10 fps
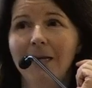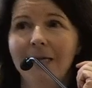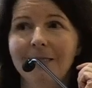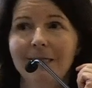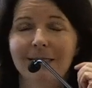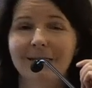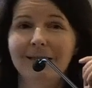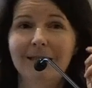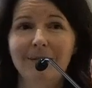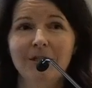It doesn't
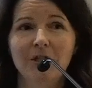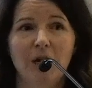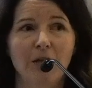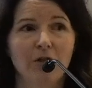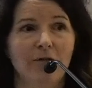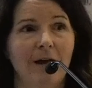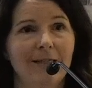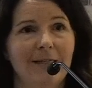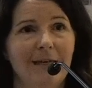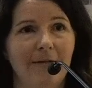seem to change your
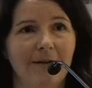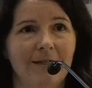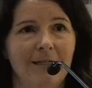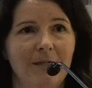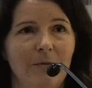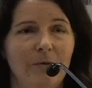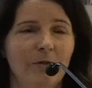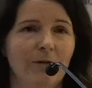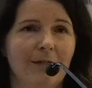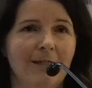vaccine efficacy to
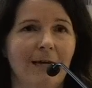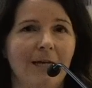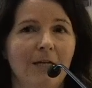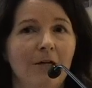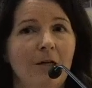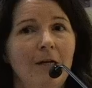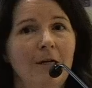booster in the second year.